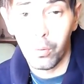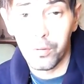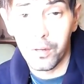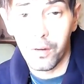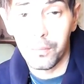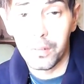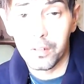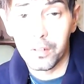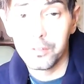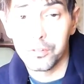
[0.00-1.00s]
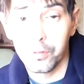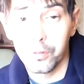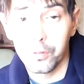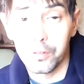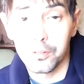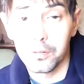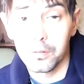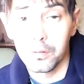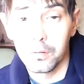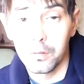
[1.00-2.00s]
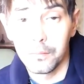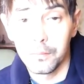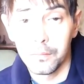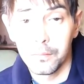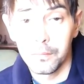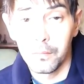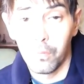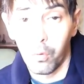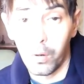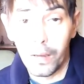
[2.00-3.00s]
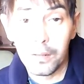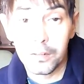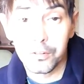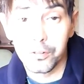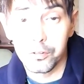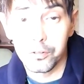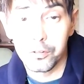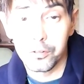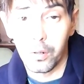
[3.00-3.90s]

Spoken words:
the government couldn't screw us, or aliens couldn't screw us.